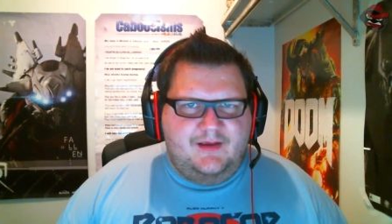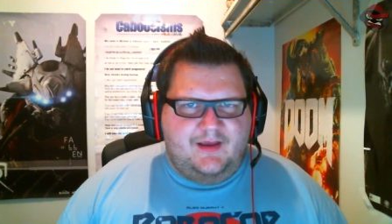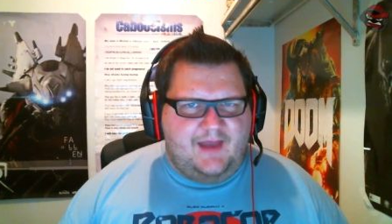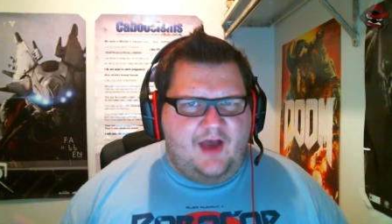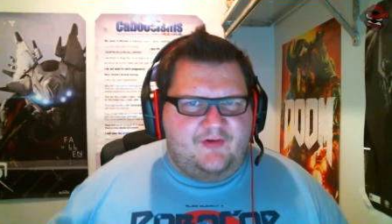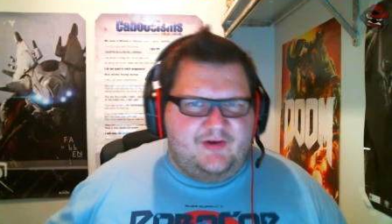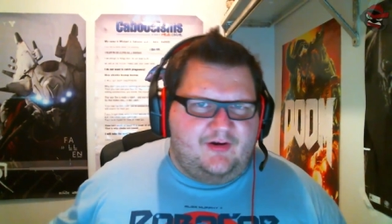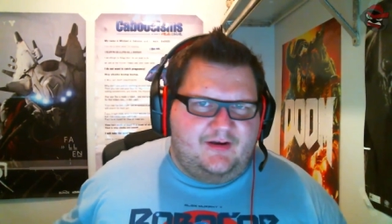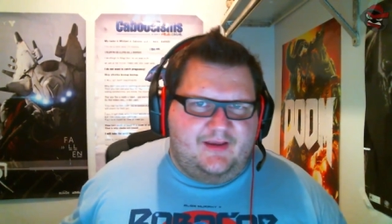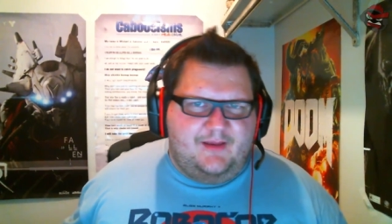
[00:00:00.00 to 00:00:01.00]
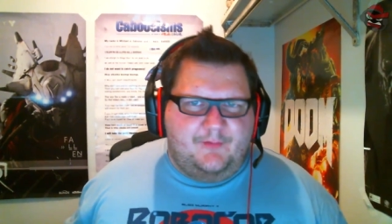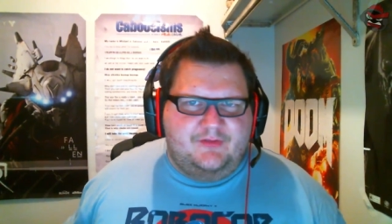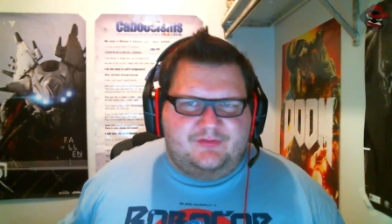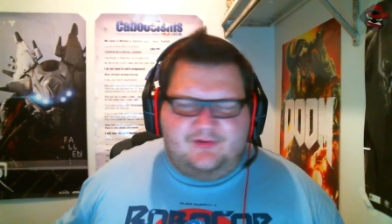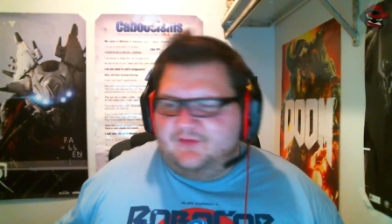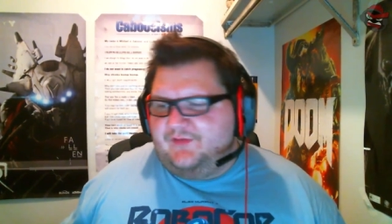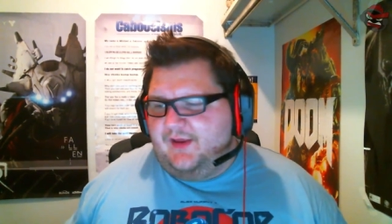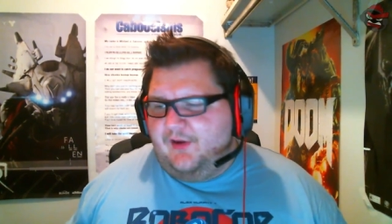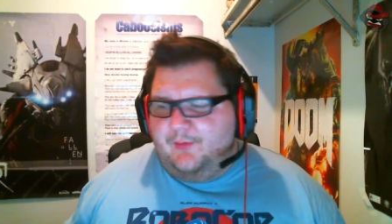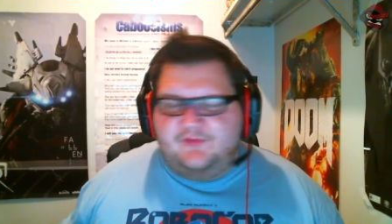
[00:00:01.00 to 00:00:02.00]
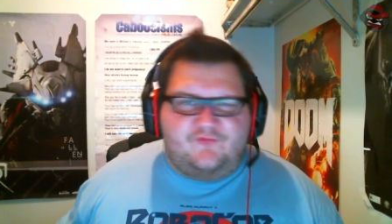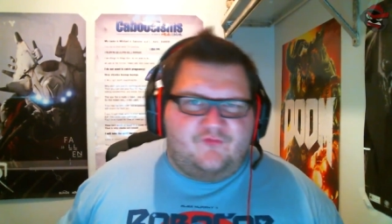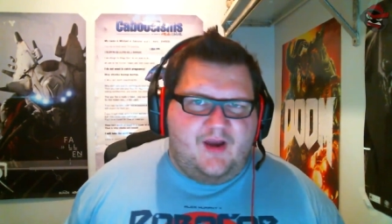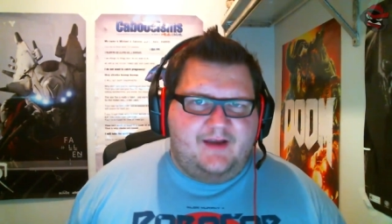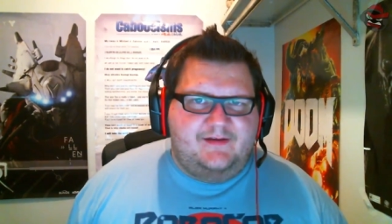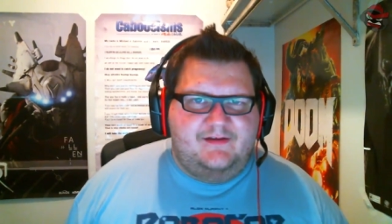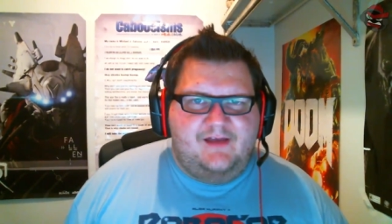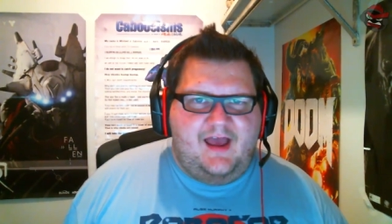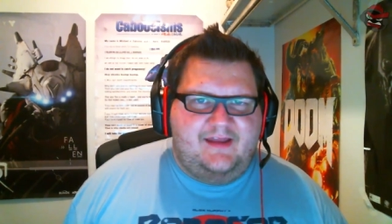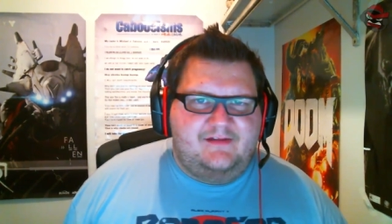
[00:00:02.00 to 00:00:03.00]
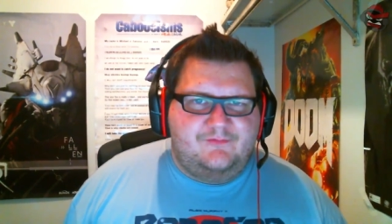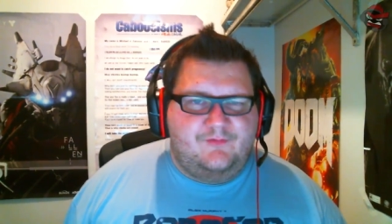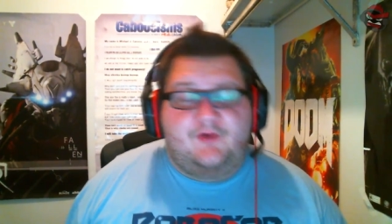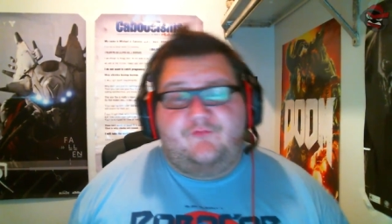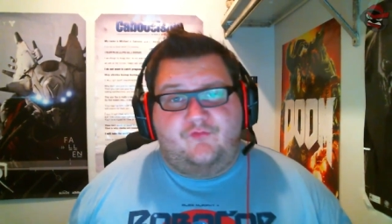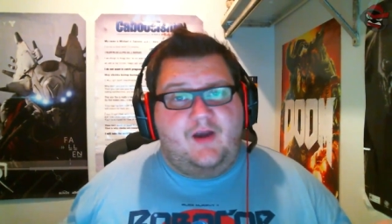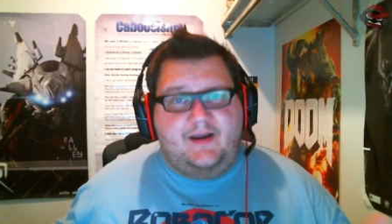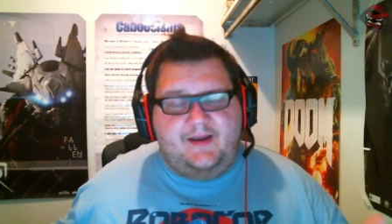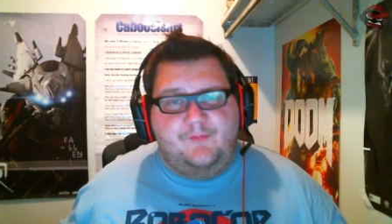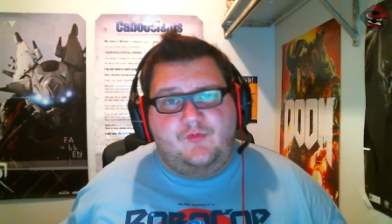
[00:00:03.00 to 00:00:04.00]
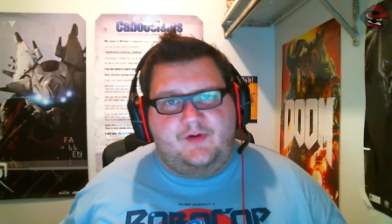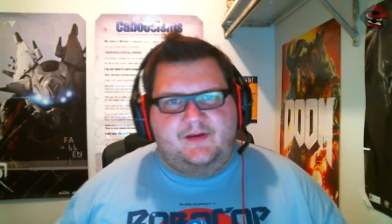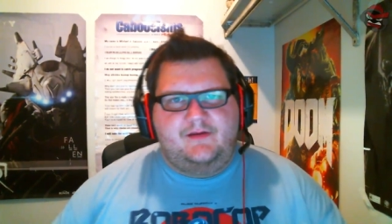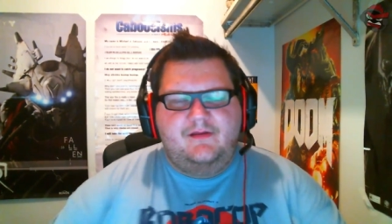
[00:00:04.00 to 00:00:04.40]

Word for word: And now here I am on Thursday, almost Friday night, well, Friday morning,